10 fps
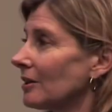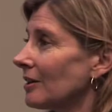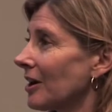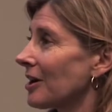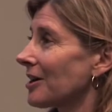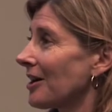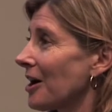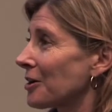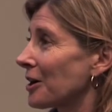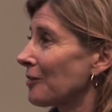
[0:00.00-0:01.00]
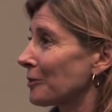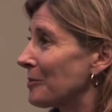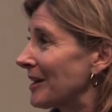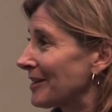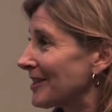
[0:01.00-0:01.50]
our
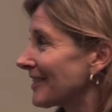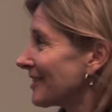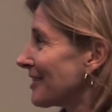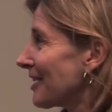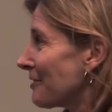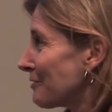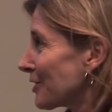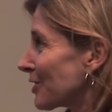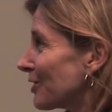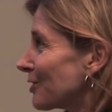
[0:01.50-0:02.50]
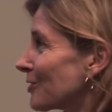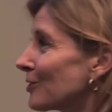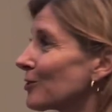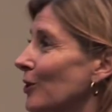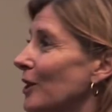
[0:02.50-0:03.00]
government
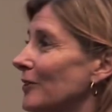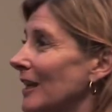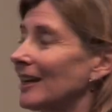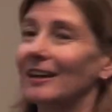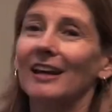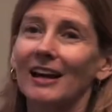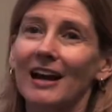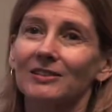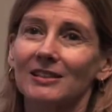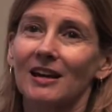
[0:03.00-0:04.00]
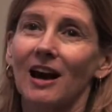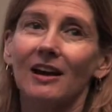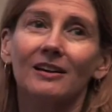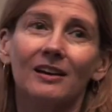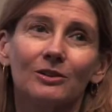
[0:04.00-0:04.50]
officials so that they can get
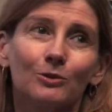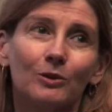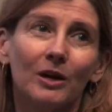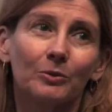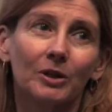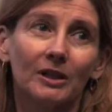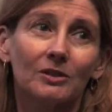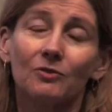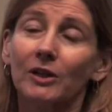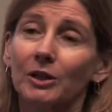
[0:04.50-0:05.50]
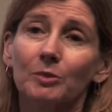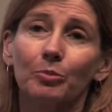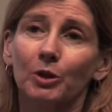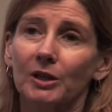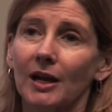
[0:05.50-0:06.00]
outside and do that work. It's very
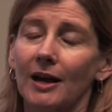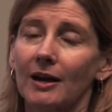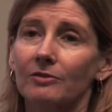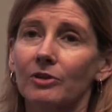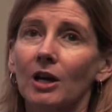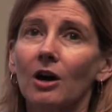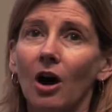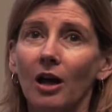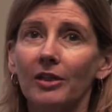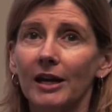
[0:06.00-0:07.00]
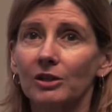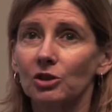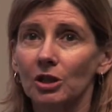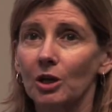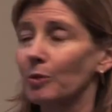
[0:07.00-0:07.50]
important to have all the
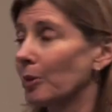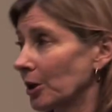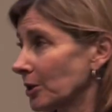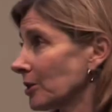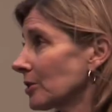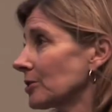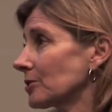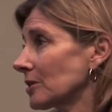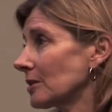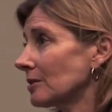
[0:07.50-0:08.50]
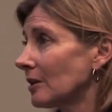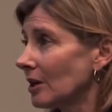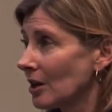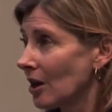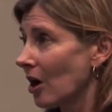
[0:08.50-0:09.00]
NGO partners and
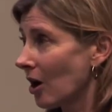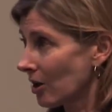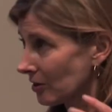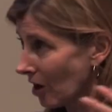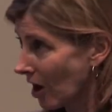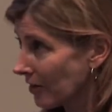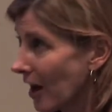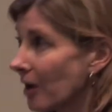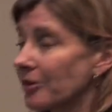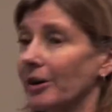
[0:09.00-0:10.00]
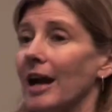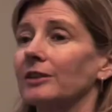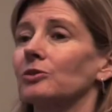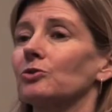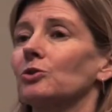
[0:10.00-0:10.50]
all the other
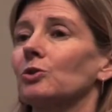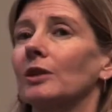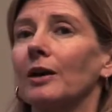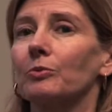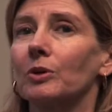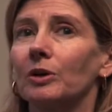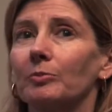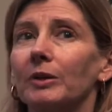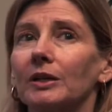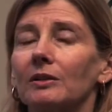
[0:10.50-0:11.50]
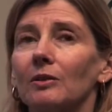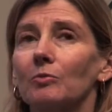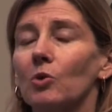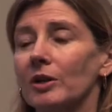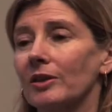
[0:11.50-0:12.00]
actors doing that work, but the
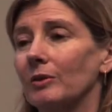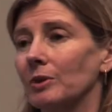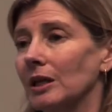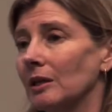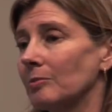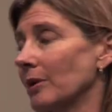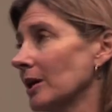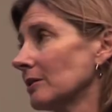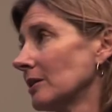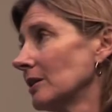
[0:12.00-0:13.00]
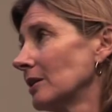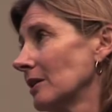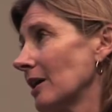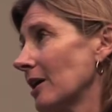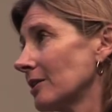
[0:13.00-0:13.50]
more that we keep our
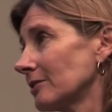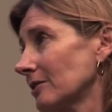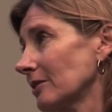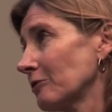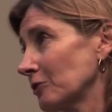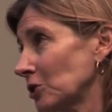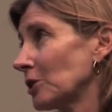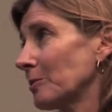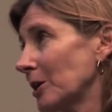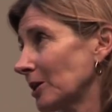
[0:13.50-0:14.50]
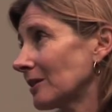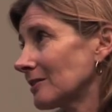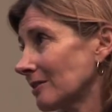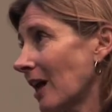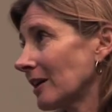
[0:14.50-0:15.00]
official
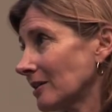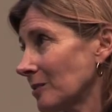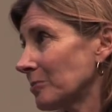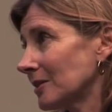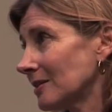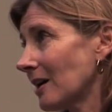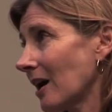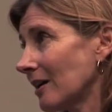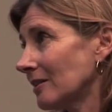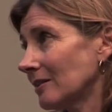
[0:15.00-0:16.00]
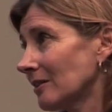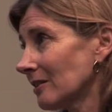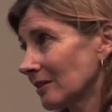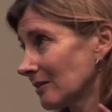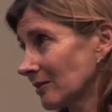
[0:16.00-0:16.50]
Americans locked up inside,
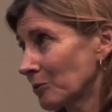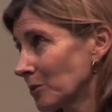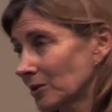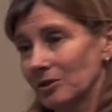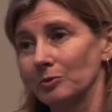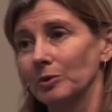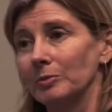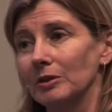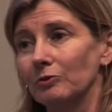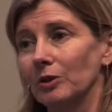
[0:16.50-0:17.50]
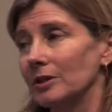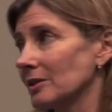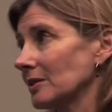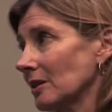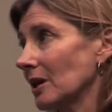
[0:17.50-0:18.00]
the worse it will be for
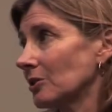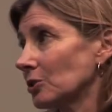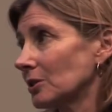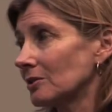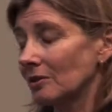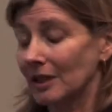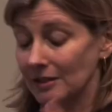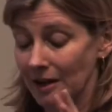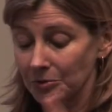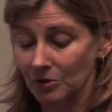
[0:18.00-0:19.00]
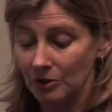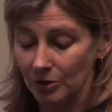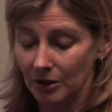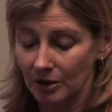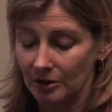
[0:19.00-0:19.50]
us as a country. So that's absolutely
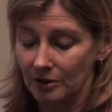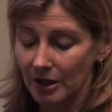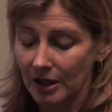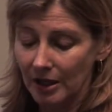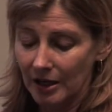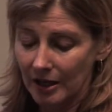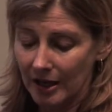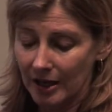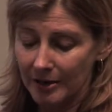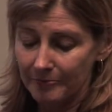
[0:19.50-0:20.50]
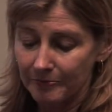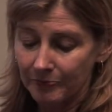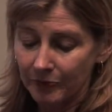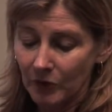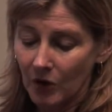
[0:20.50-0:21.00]
critical. On
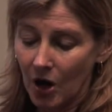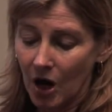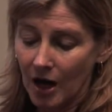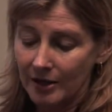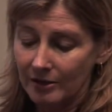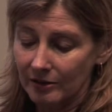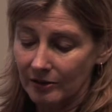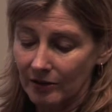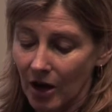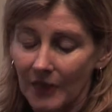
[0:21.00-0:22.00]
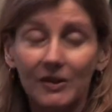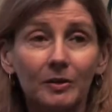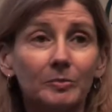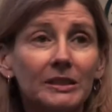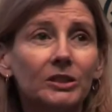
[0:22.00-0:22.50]

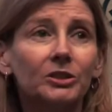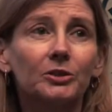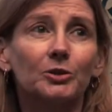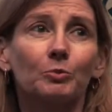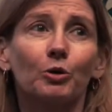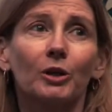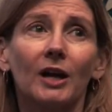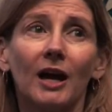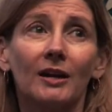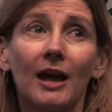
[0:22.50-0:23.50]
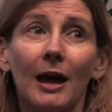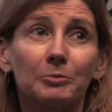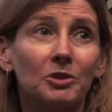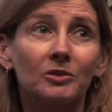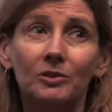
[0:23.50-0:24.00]
the material support, I
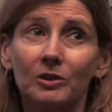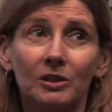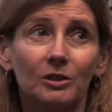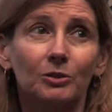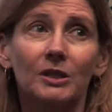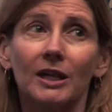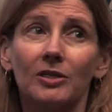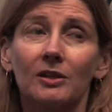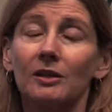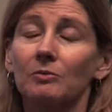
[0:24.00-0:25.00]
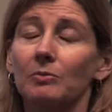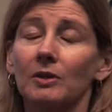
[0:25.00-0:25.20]
absolutely agree. I think it